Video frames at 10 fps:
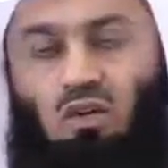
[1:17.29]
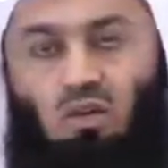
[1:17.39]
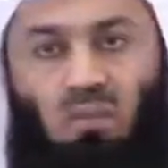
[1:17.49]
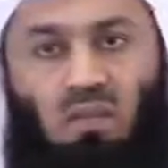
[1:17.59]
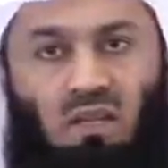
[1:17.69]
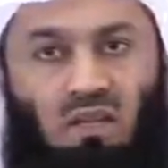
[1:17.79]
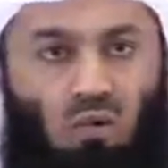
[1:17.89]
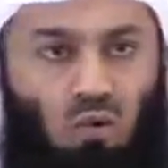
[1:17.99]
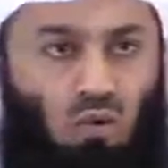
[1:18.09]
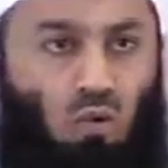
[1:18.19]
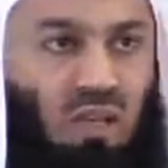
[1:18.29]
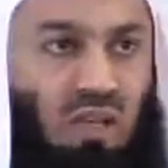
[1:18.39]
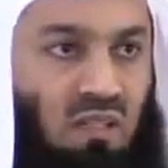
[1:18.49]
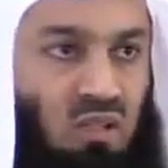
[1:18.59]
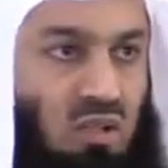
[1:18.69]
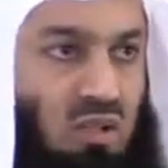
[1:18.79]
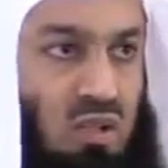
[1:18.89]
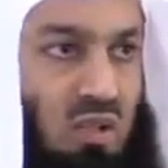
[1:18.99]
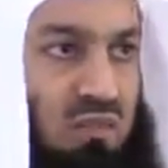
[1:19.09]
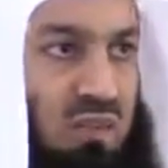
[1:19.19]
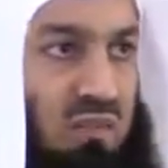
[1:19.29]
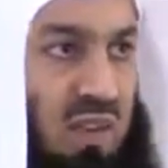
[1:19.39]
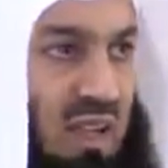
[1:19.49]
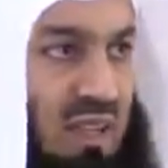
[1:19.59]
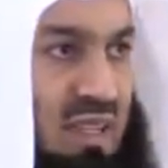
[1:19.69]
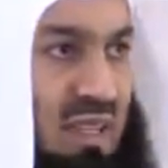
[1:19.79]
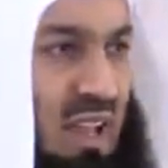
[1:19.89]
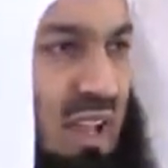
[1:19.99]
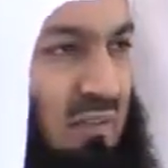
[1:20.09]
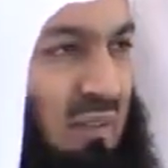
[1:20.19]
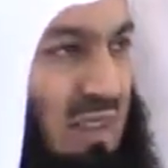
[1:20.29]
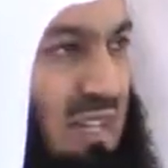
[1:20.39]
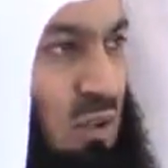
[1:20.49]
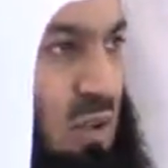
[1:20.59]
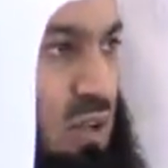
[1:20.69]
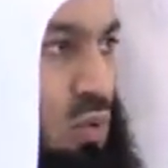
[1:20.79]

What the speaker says: to be always conscious of the fact that everything we